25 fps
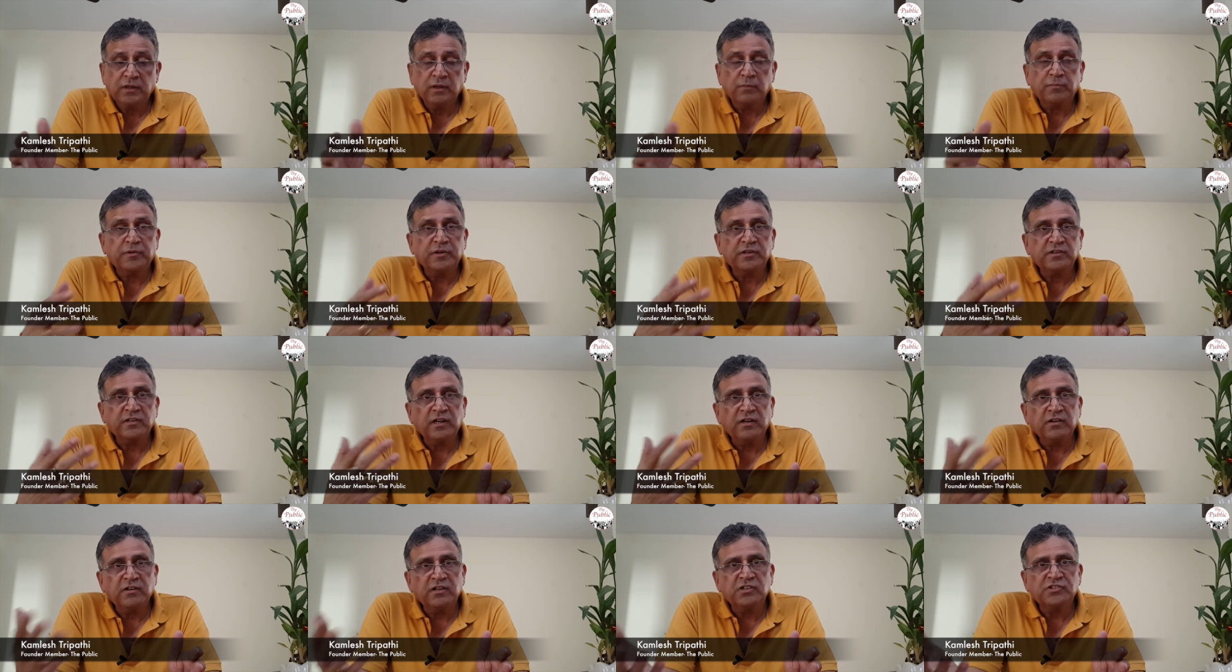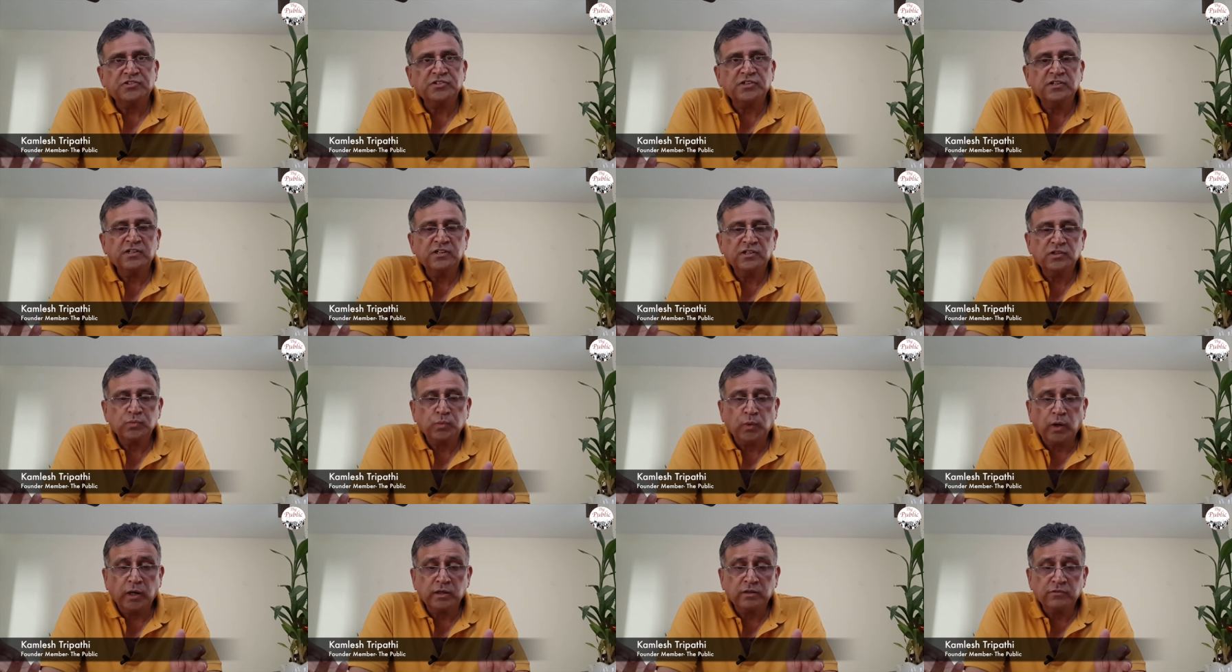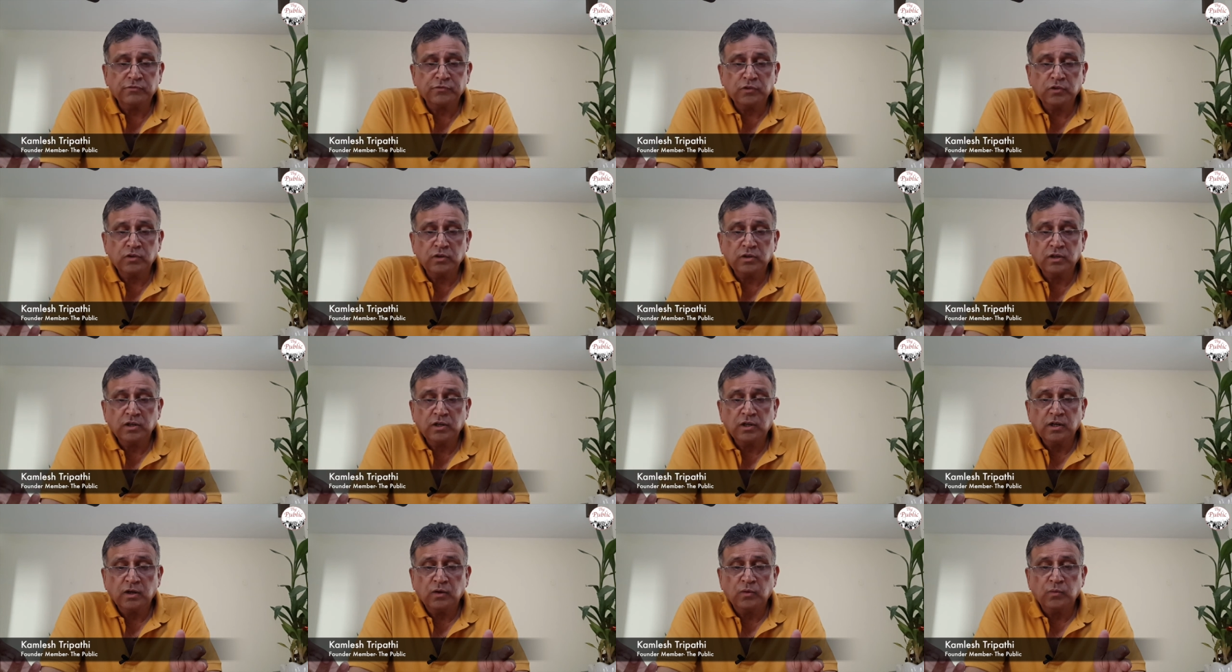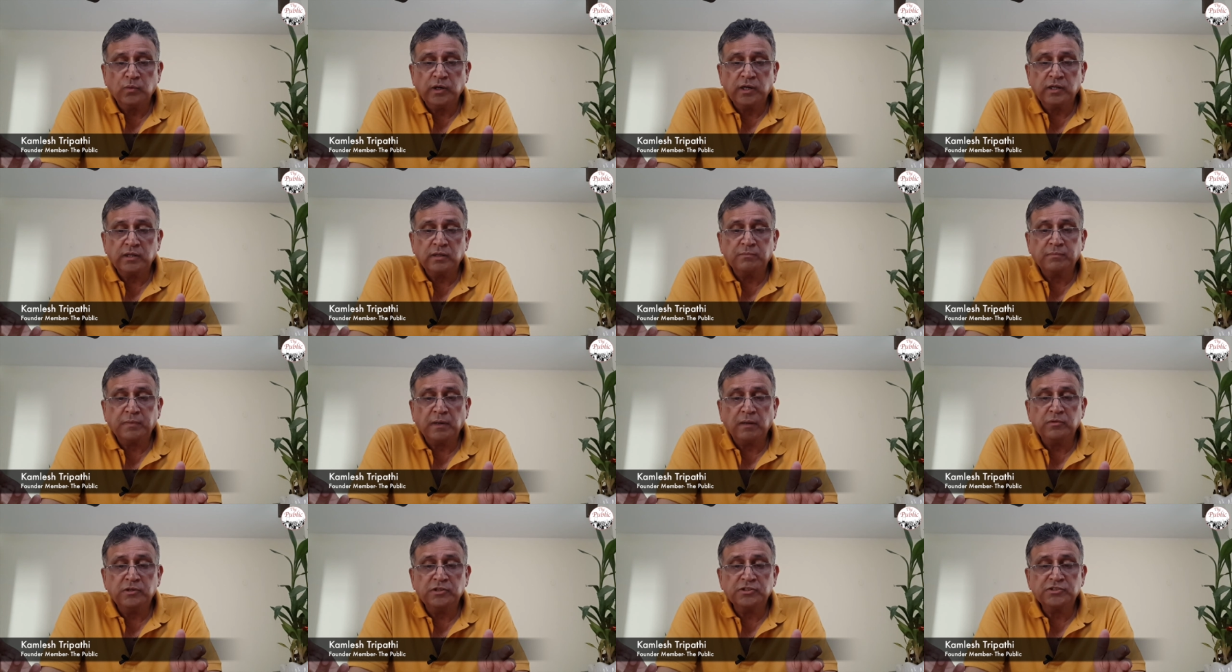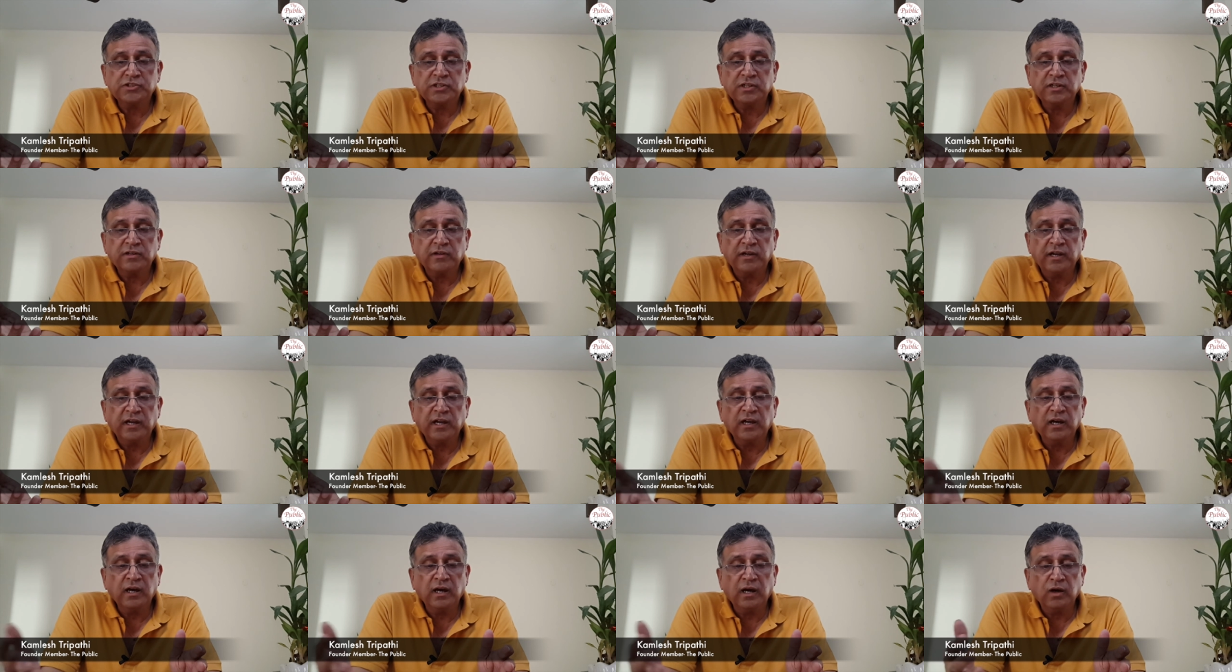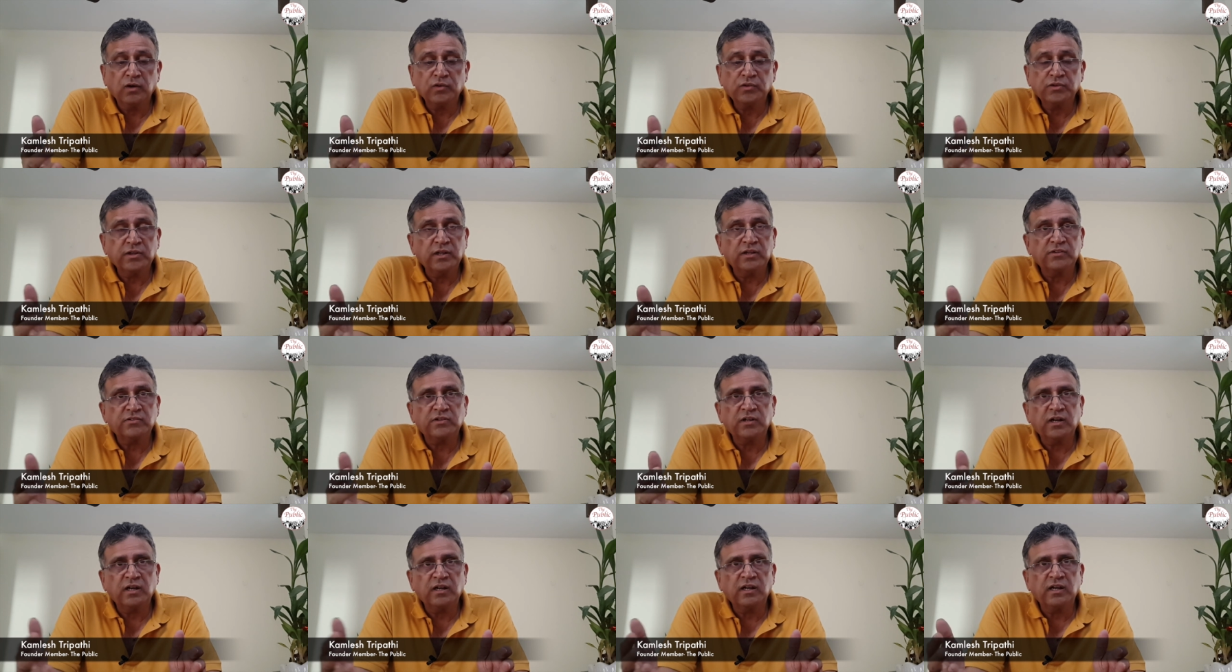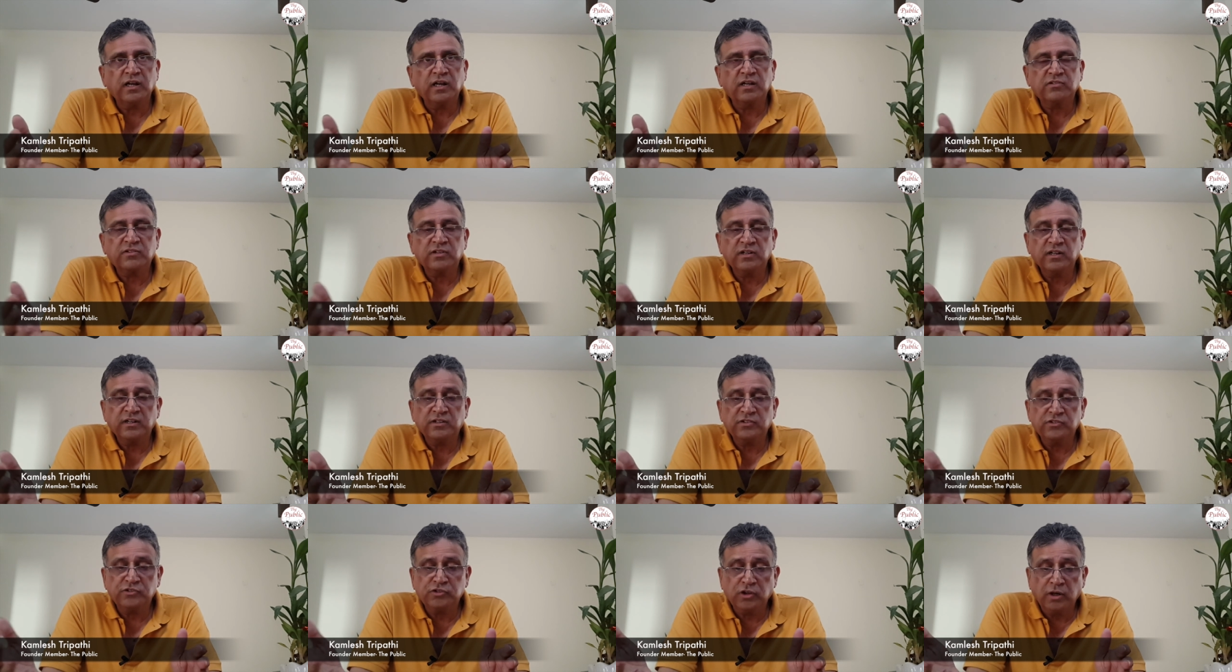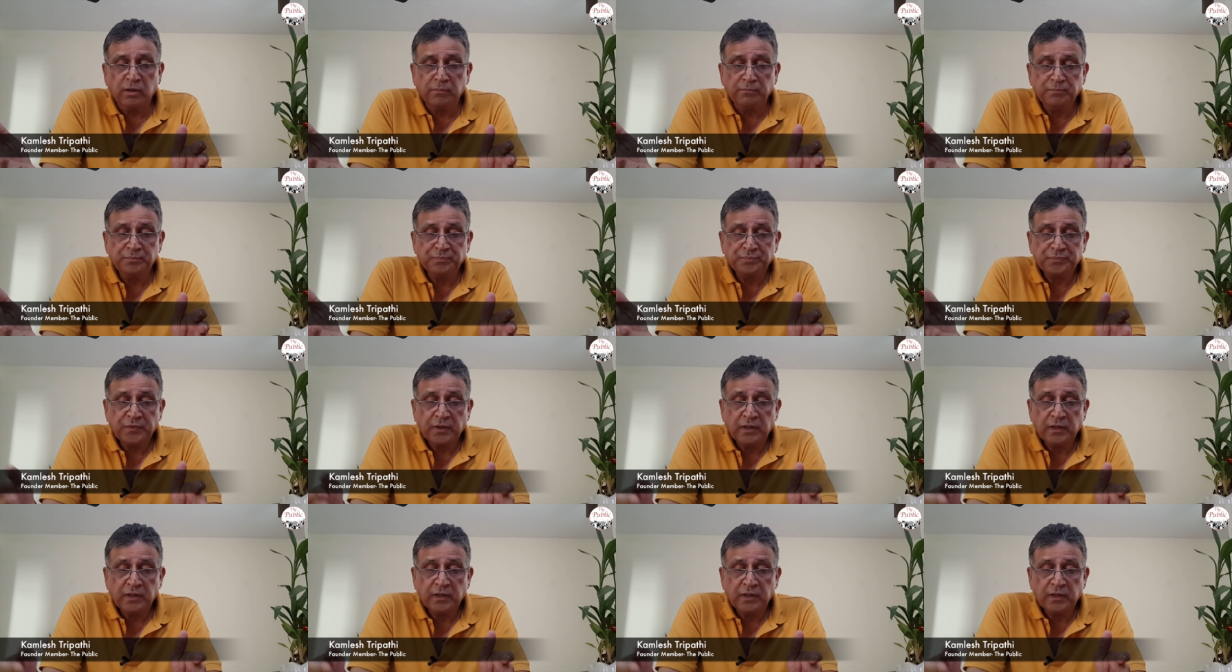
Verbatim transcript: the presentation is wonderful where the publisher Hay House has done an excellent job.